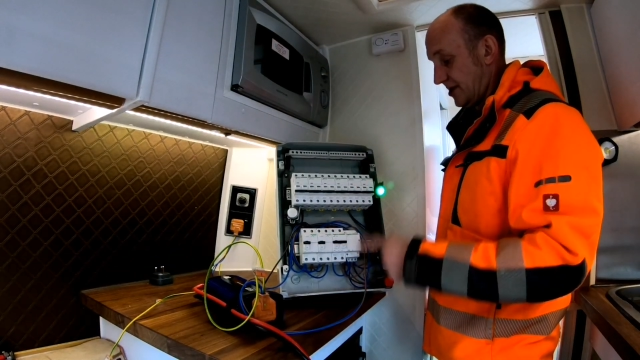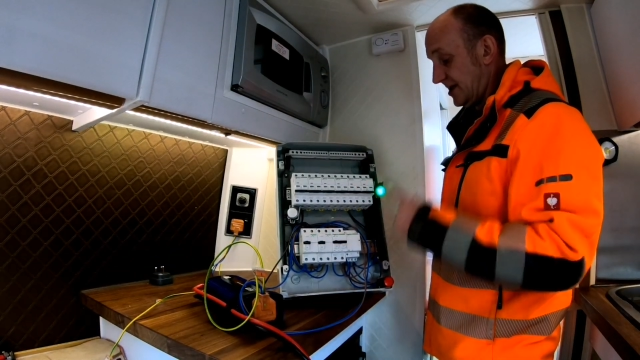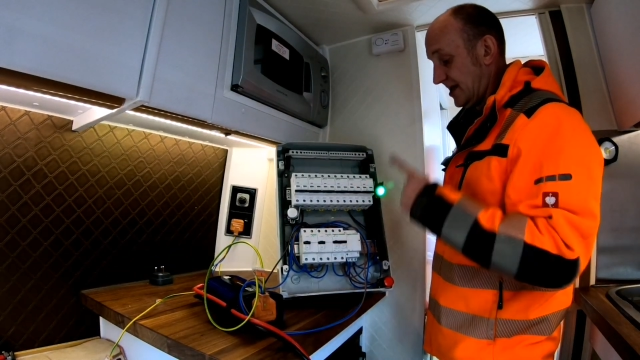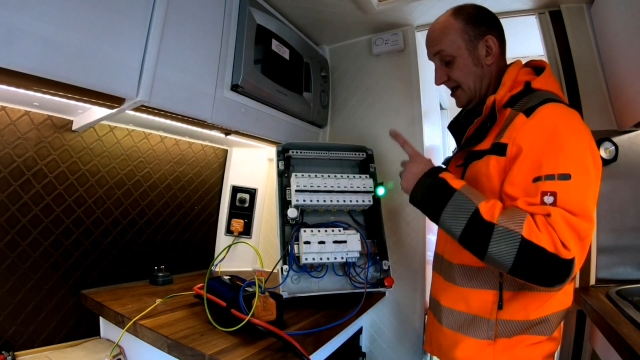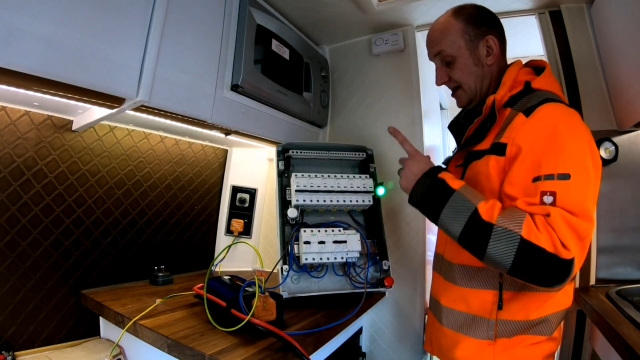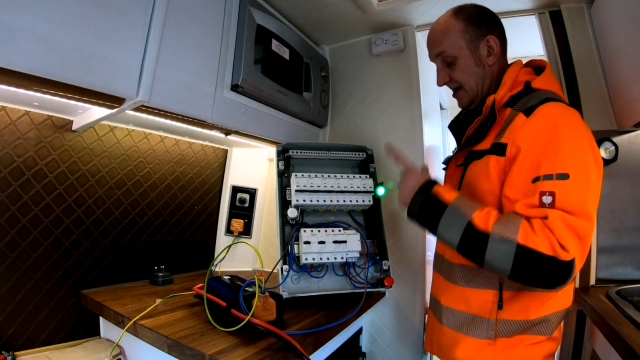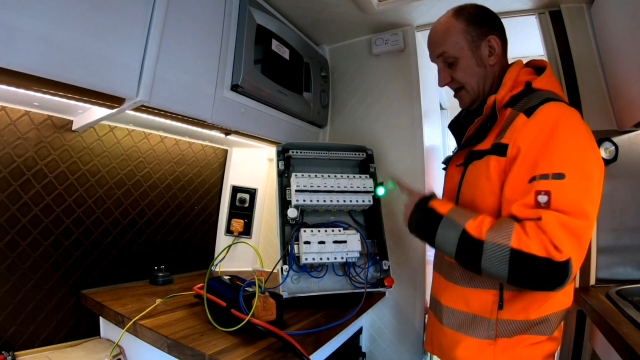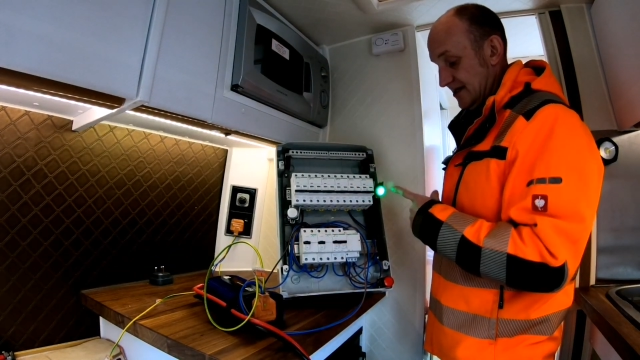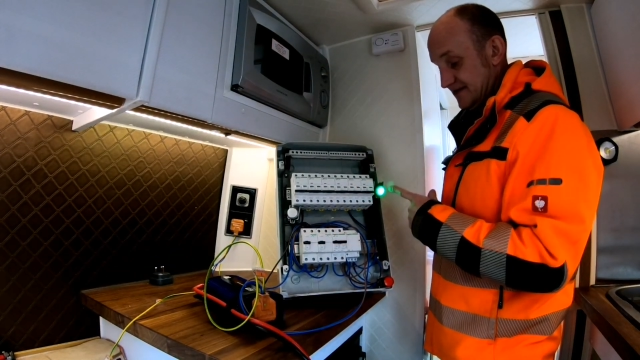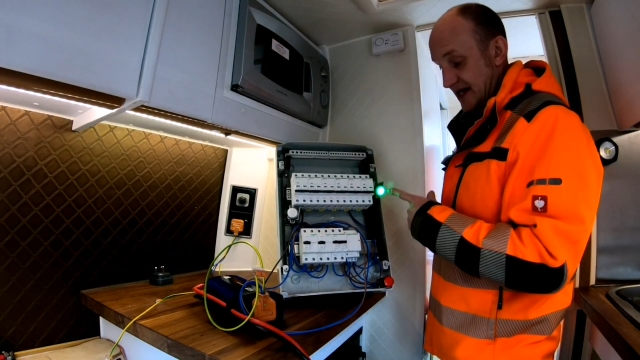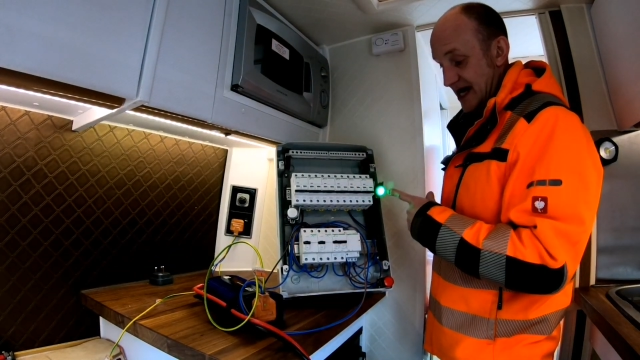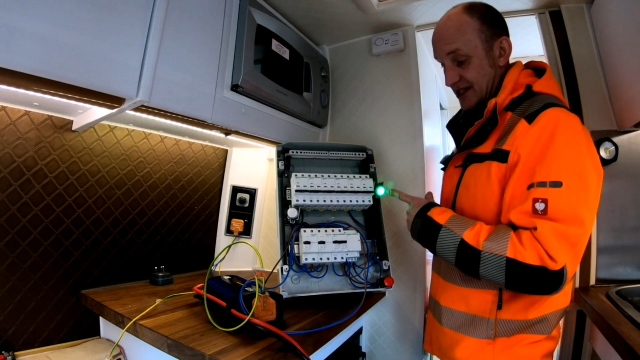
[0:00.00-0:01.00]
on
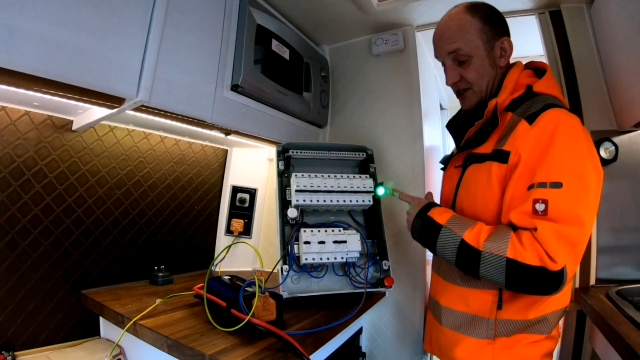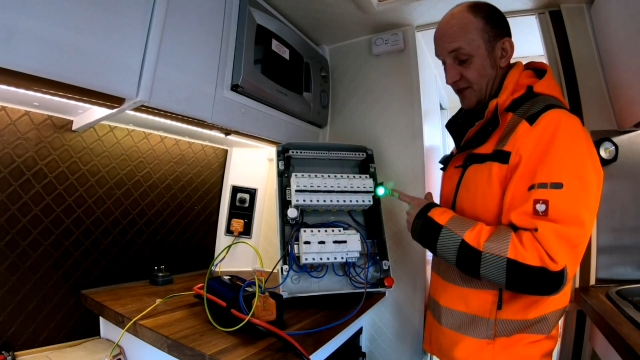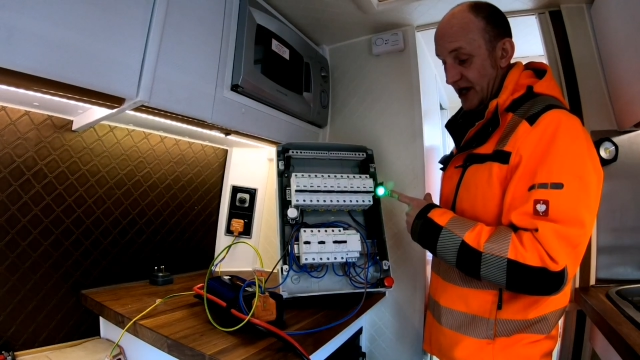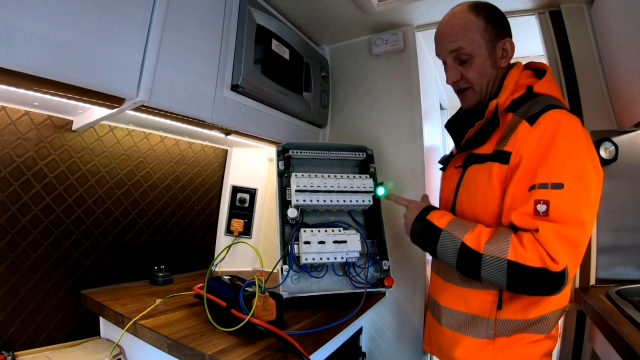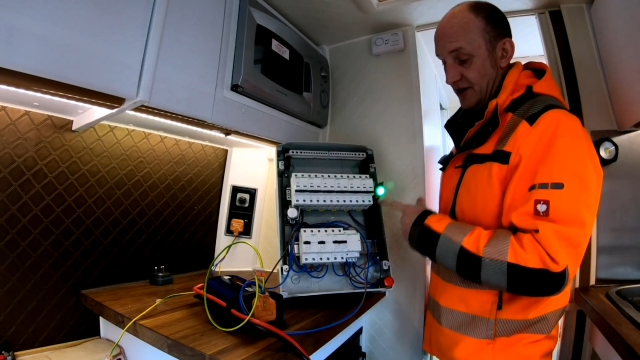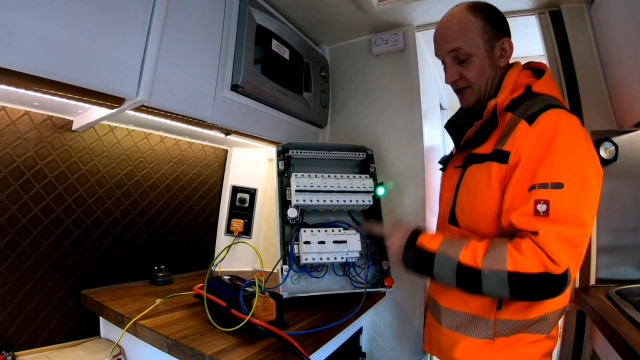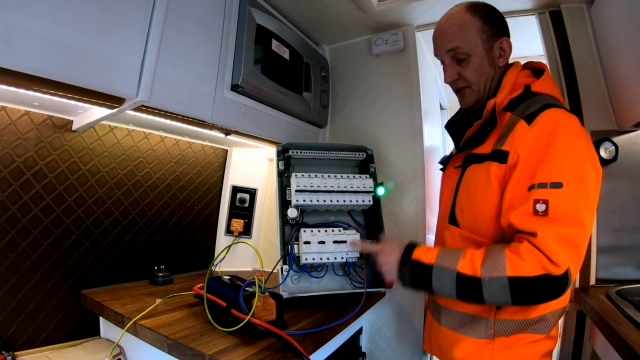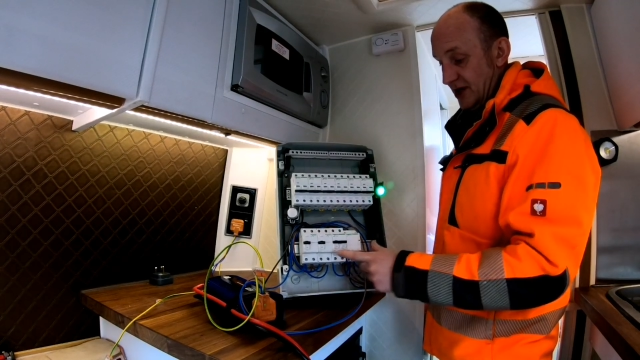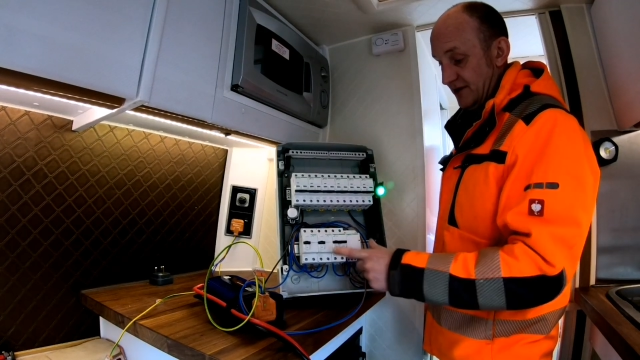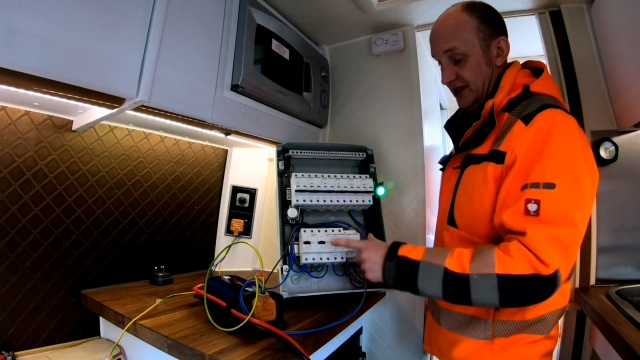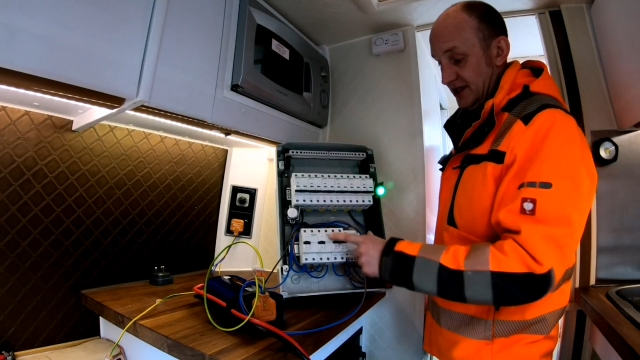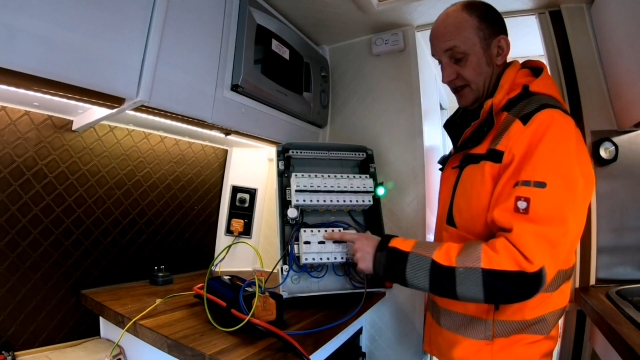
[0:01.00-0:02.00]
inverter power at the
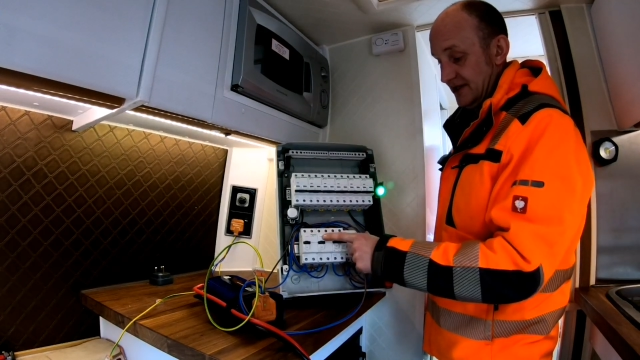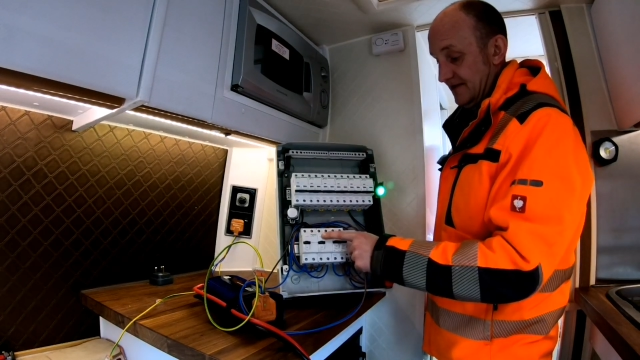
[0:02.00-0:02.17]
moment.